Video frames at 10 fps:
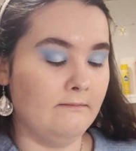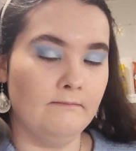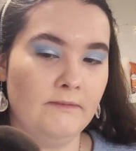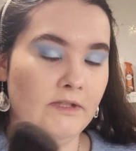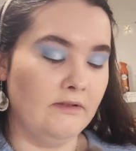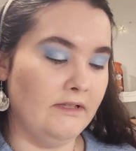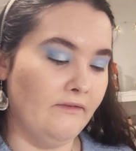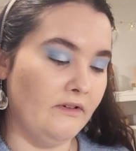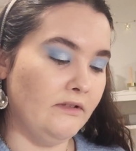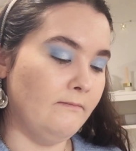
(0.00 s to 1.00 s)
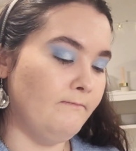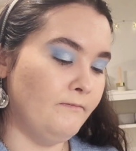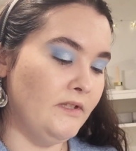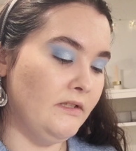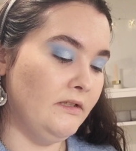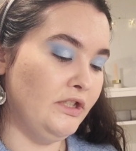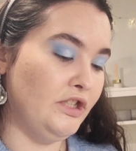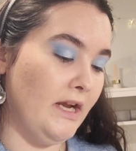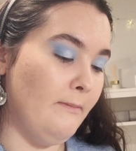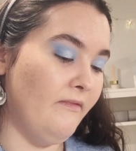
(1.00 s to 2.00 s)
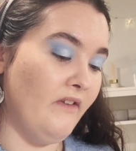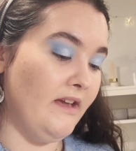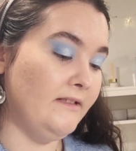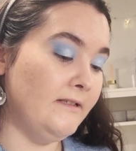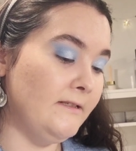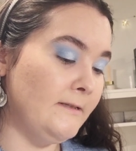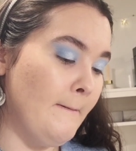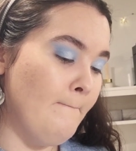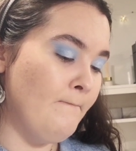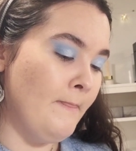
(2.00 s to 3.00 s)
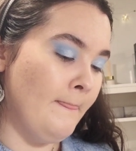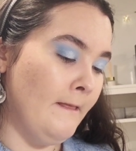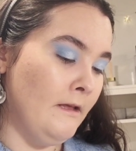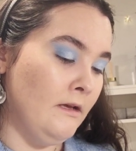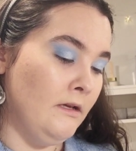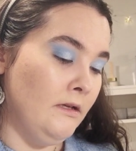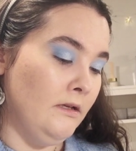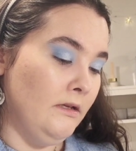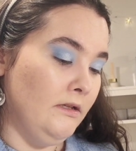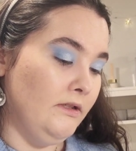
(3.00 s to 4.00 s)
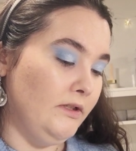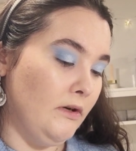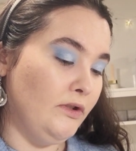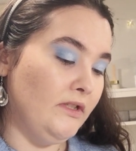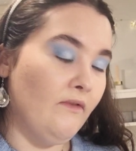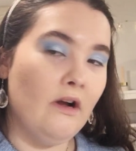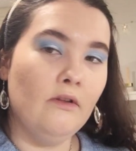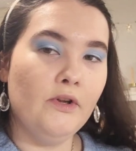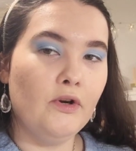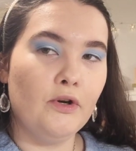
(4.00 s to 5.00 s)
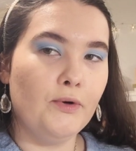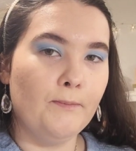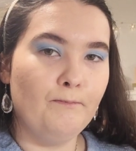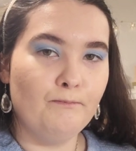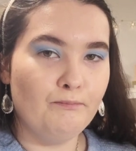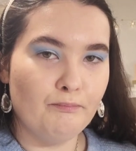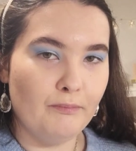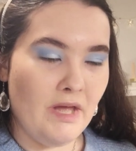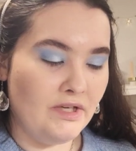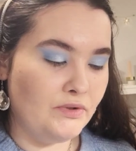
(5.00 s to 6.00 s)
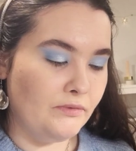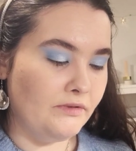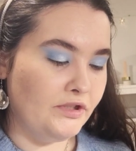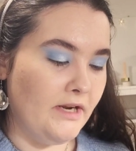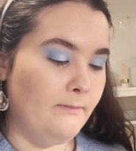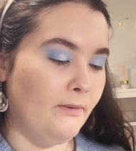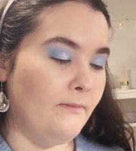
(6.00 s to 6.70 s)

you know, different shaped faces. So just follow your natural shape.